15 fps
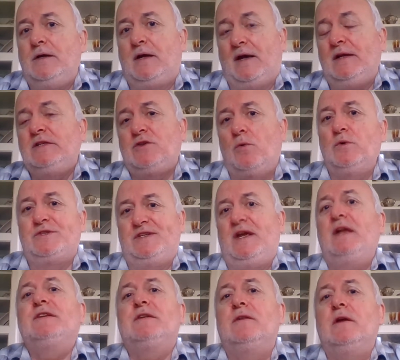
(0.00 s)
you're getting towards the
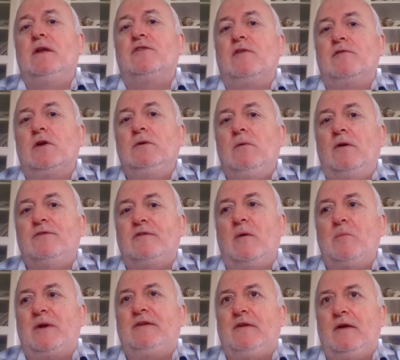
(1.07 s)
end of the interview, and
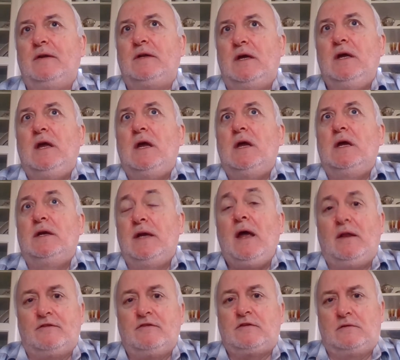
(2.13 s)
somebody said,
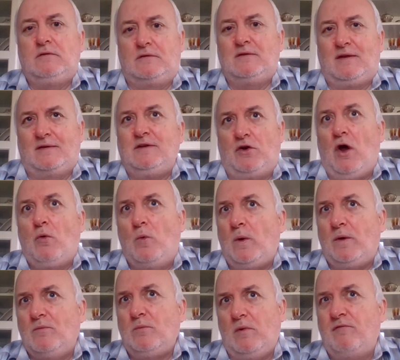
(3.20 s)
Yeah, it's, you know,
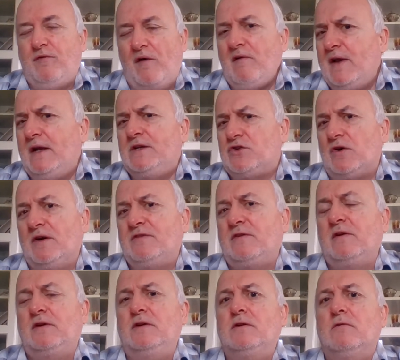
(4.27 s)
we, we're very
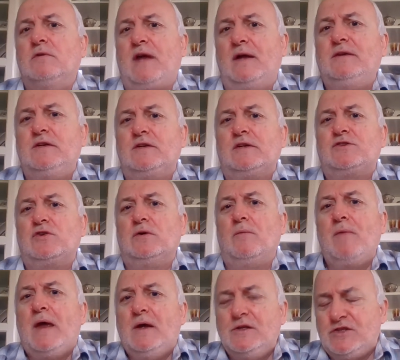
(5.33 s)
interested in your candidature.
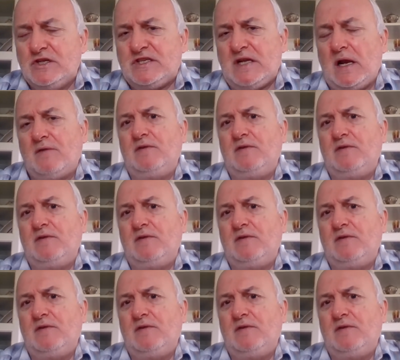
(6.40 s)
Just